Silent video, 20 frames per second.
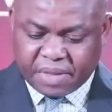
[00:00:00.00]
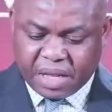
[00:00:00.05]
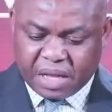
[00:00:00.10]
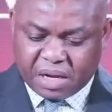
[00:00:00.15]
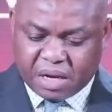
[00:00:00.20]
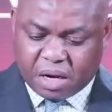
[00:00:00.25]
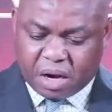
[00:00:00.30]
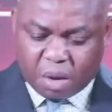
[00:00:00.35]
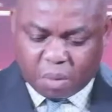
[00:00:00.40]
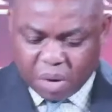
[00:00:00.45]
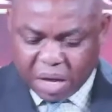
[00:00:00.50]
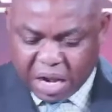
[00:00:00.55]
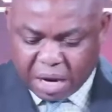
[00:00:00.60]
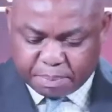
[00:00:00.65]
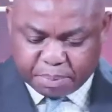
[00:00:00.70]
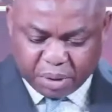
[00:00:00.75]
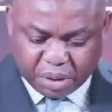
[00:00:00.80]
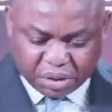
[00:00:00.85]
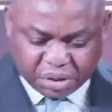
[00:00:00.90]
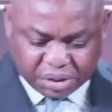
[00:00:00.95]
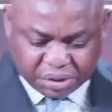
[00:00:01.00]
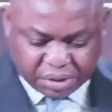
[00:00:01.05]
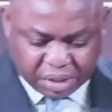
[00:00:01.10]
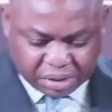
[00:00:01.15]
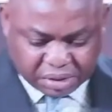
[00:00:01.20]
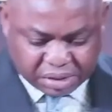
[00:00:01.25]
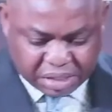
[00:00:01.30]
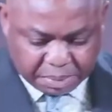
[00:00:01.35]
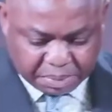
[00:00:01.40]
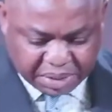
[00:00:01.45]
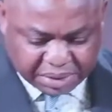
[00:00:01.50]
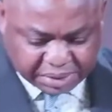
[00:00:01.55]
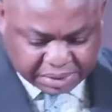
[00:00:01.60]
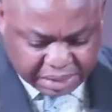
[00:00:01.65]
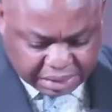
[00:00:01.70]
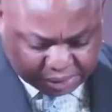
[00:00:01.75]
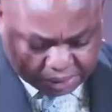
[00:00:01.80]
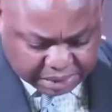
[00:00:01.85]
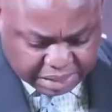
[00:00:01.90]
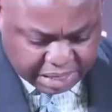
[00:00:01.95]
The Lord will help you in Jesus' name. The
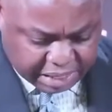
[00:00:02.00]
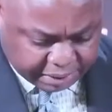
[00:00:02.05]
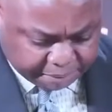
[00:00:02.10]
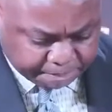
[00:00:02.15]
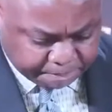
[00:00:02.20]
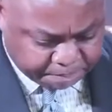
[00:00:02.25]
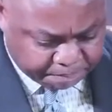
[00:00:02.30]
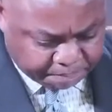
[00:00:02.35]
sixth thing,